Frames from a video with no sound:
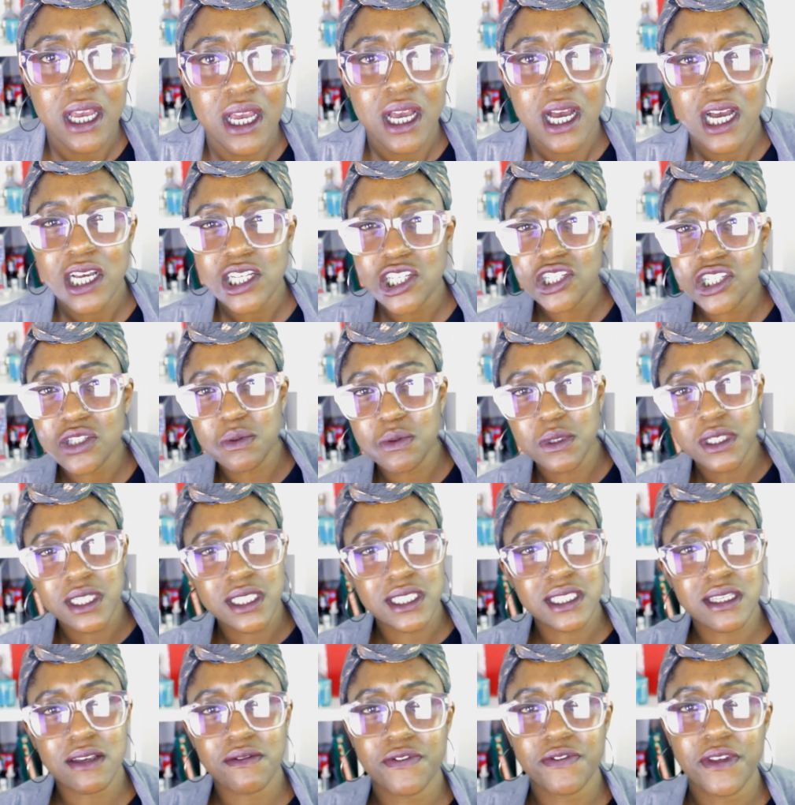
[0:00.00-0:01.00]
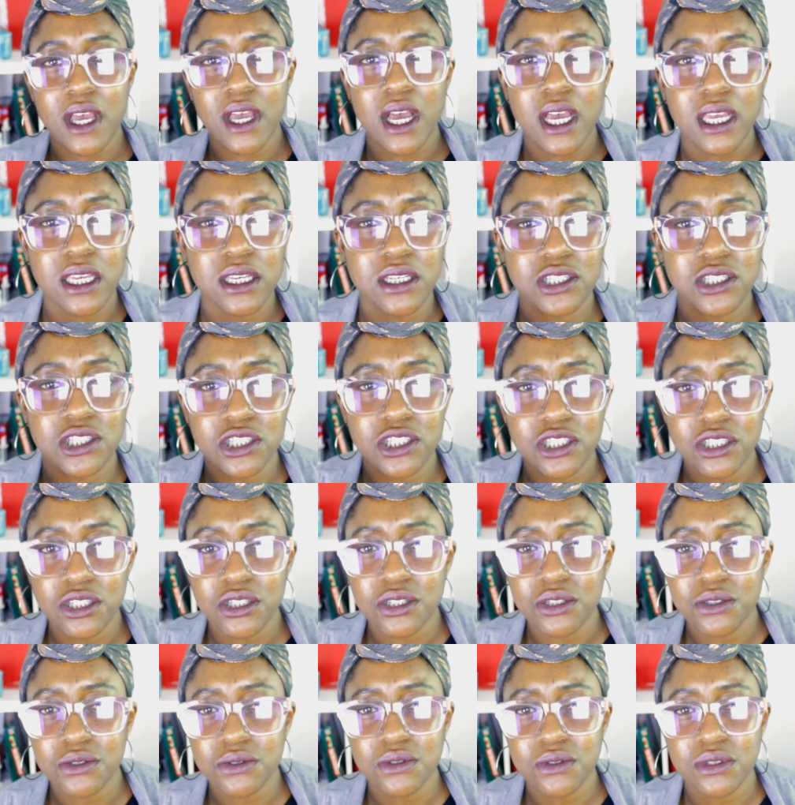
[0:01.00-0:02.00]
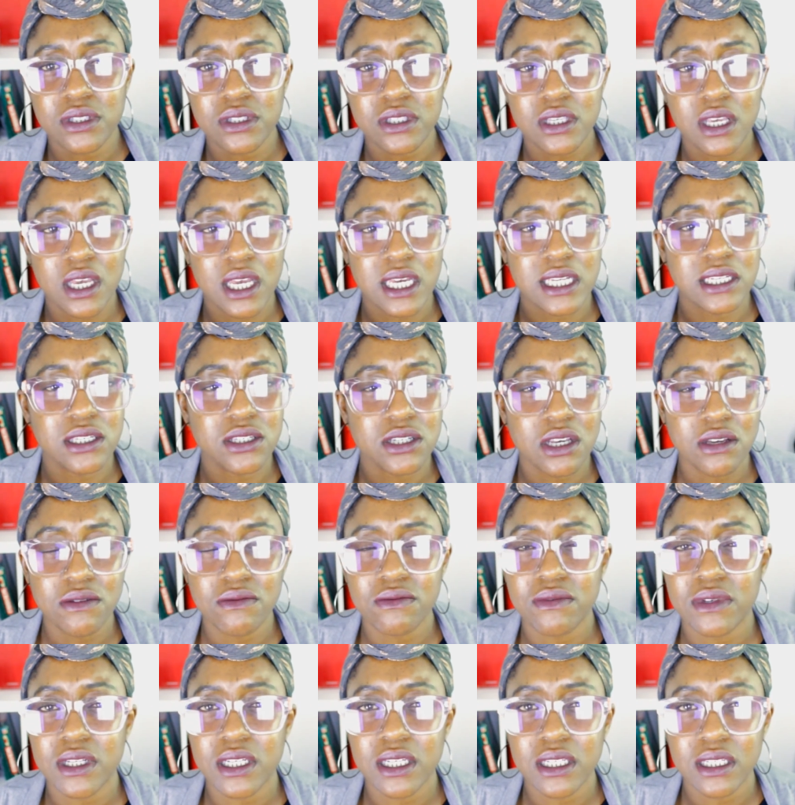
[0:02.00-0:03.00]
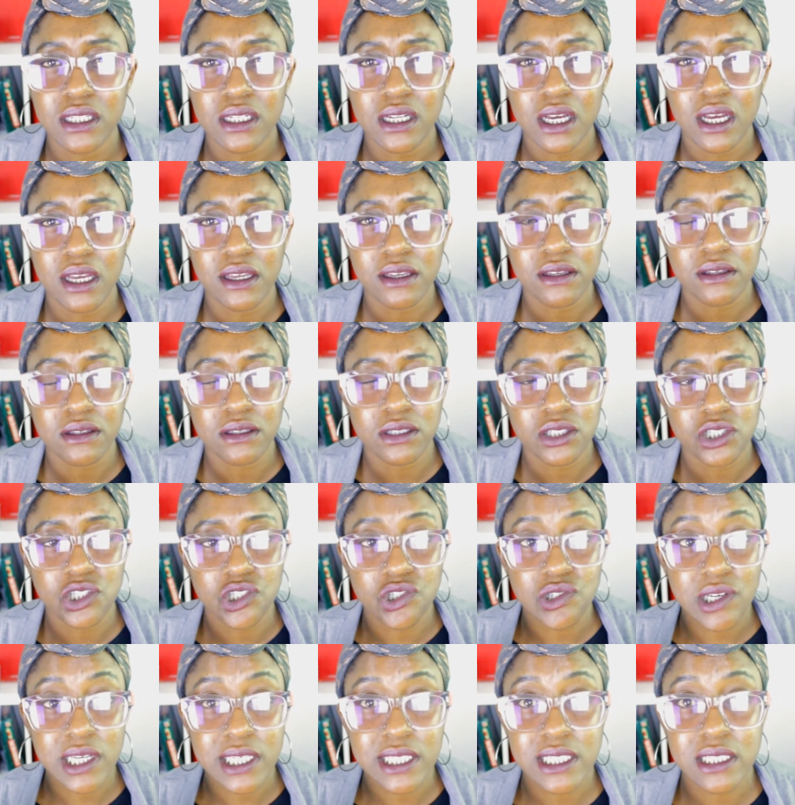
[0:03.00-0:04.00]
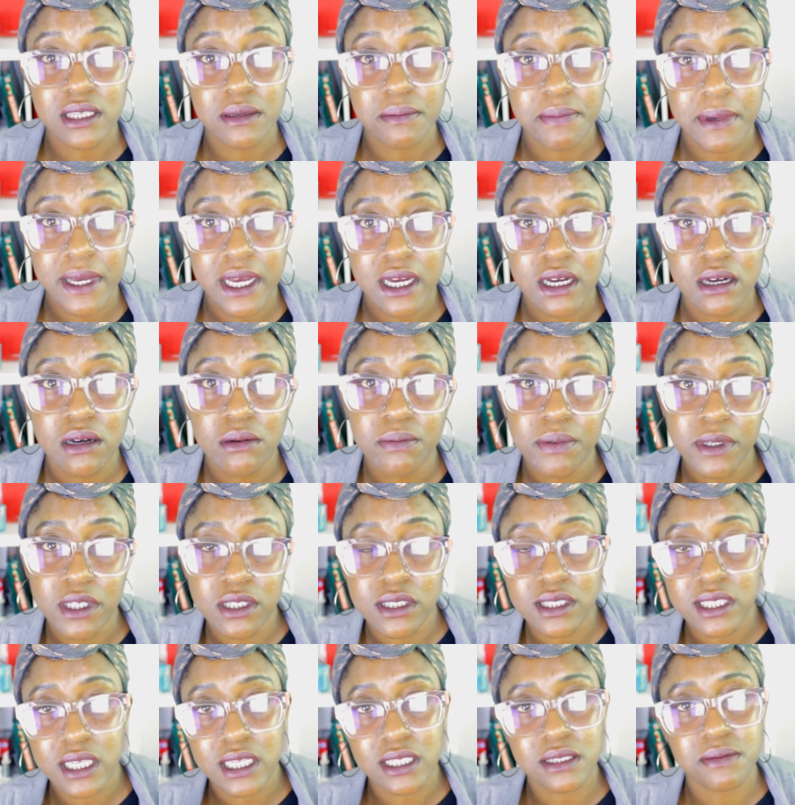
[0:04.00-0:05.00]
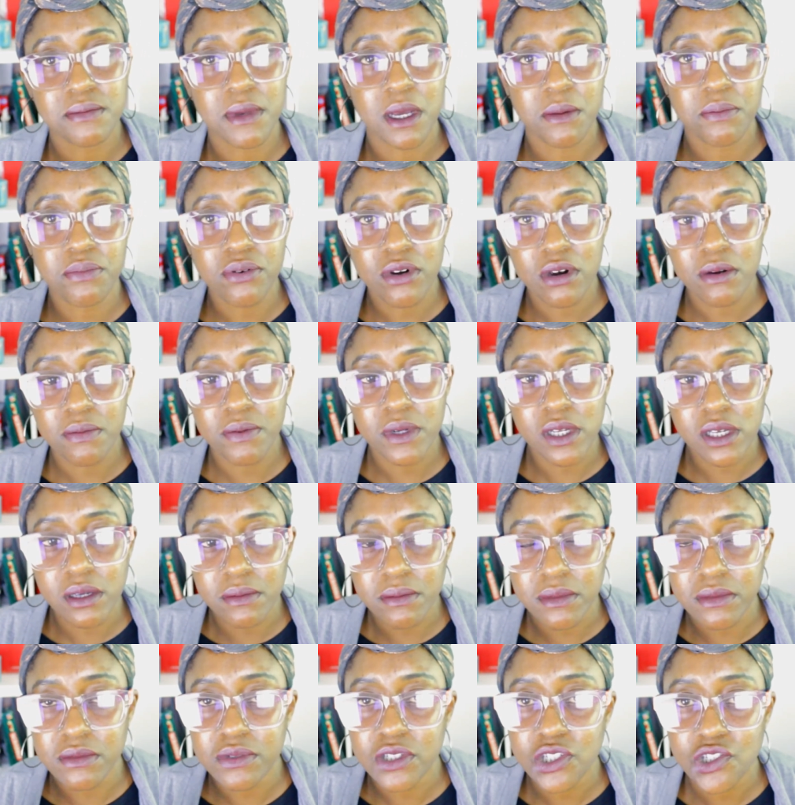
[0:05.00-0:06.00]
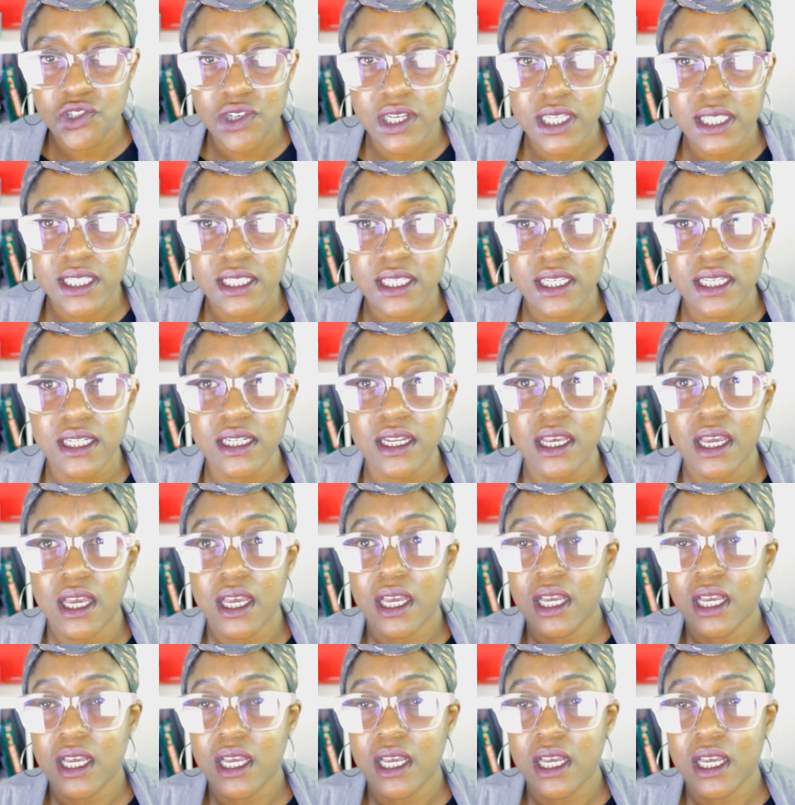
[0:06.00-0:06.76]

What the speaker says: I just wanted something I could use and don't really like stress about, because that's my problem, I'm stressing.